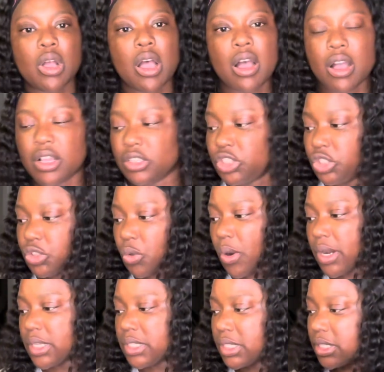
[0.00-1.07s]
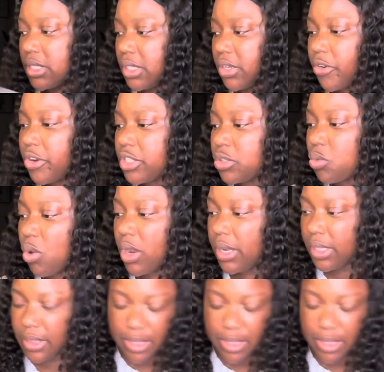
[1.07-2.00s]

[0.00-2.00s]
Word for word: uh, shorts. Chris wanted